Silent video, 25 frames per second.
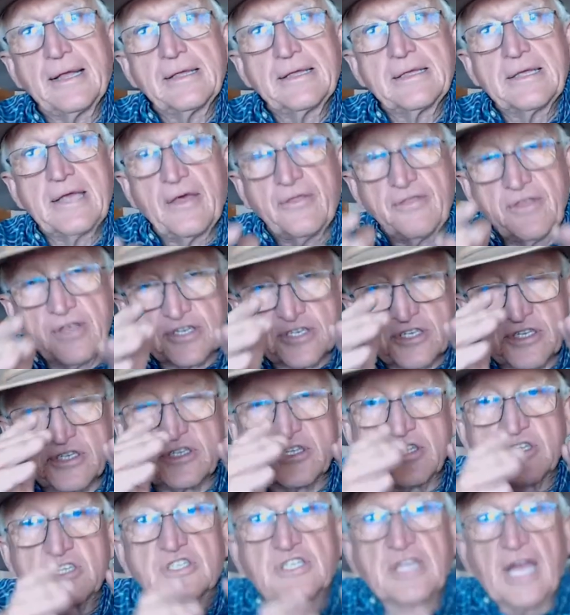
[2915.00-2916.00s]
And this is the
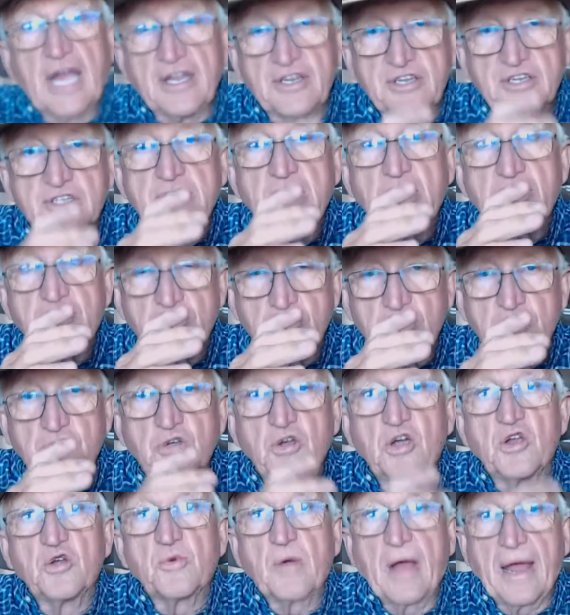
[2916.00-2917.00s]
stages that you're
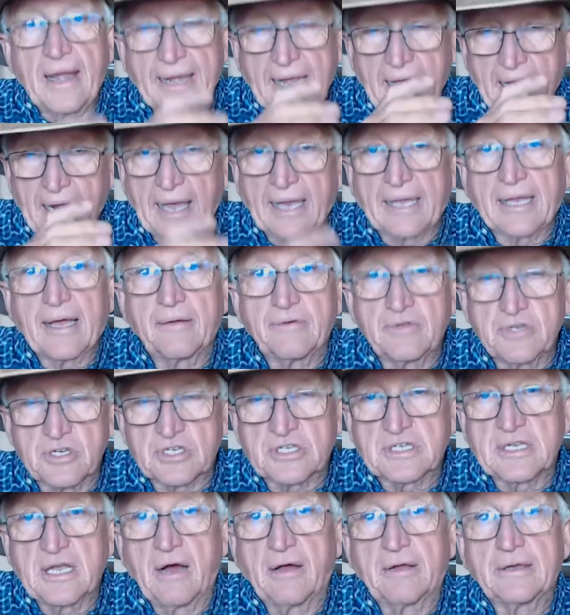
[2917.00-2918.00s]
doing right now, like I'm just
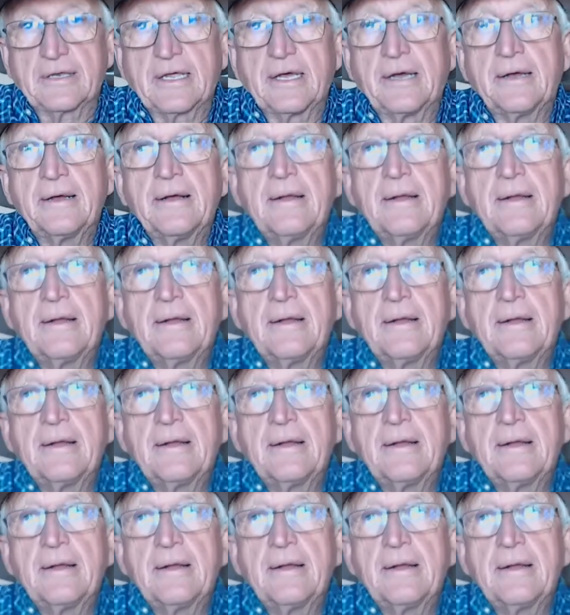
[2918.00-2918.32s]
telling you.